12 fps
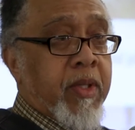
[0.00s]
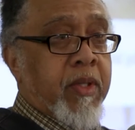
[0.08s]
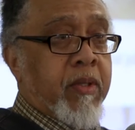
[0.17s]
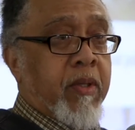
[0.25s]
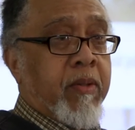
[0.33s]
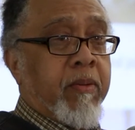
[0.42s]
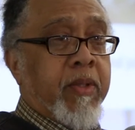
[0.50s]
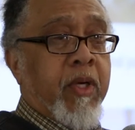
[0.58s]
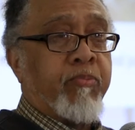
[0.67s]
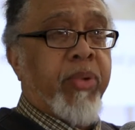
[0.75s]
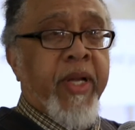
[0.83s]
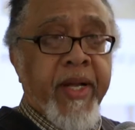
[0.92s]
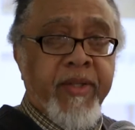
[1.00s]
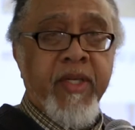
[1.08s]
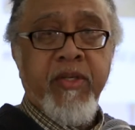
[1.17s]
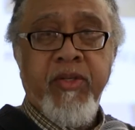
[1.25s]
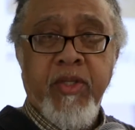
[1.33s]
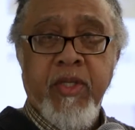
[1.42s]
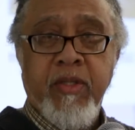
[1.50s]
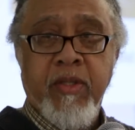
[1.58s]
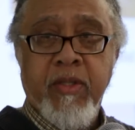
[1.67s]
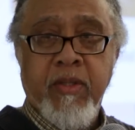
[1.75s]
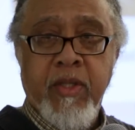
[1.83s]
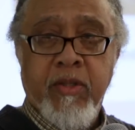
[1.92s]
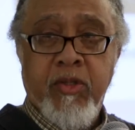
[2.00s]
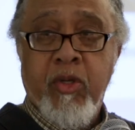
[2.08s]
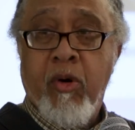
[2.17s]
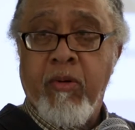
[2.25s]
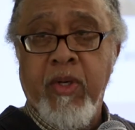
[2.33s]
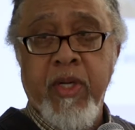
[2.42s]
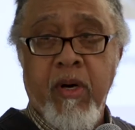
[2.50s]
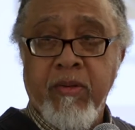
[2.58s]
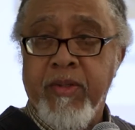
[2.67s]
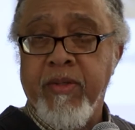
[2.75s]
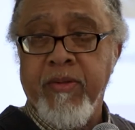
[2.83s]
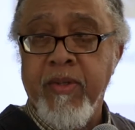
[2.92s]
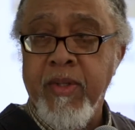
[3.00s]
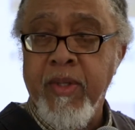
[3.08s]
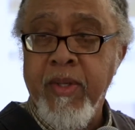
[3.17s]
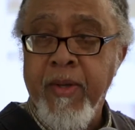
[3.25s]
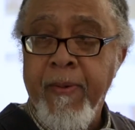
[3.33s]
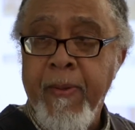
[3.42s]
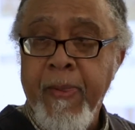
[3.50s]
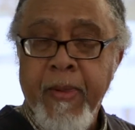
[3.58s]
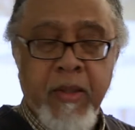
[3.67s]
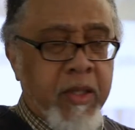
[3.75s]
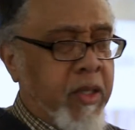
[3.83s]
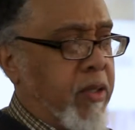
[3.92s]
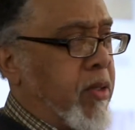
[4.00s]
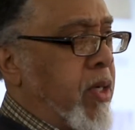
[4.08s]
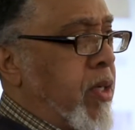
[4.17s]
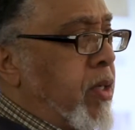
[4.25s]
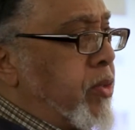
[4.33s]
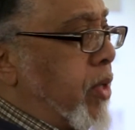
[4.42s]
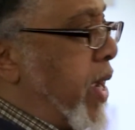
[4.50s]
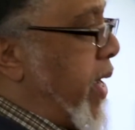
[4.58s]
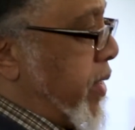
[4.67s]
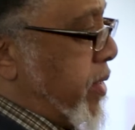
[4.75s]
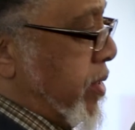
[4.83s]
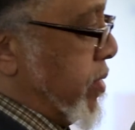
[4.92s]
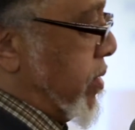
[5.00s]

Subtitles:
your planting season is totally altered. you know, so I had to